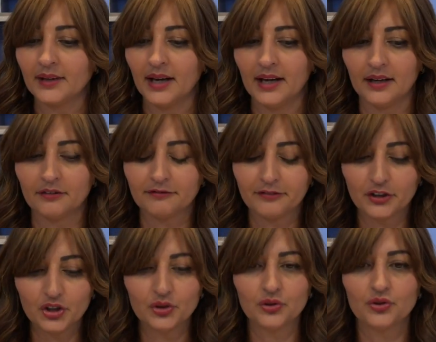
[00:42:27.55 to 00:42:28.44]

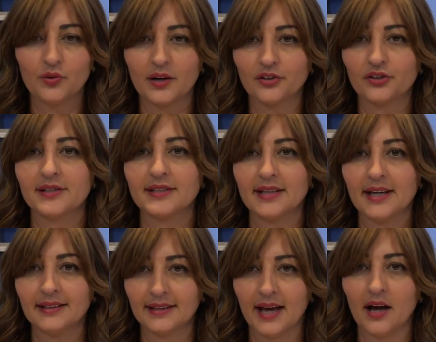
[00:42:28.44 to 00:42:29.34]
for you to
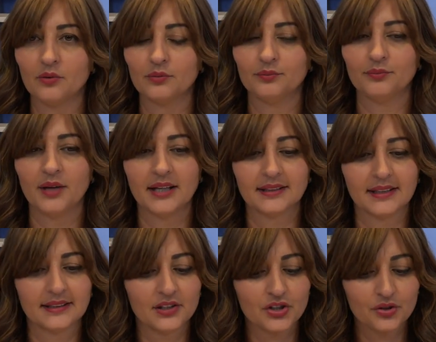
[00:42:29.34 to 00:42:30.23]
understand now
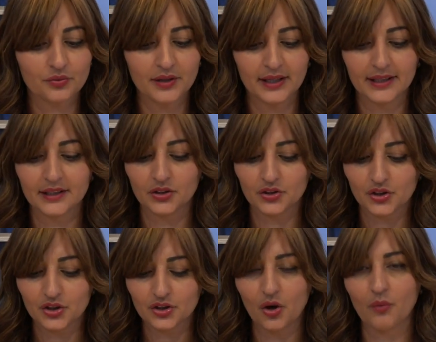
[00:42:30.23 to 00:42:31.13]
that it's really
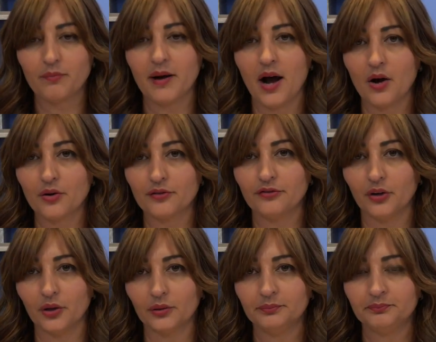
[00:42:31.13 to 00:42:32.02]
so
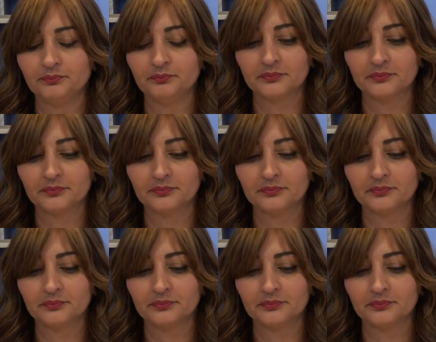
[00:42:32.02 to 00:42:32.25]
powerful,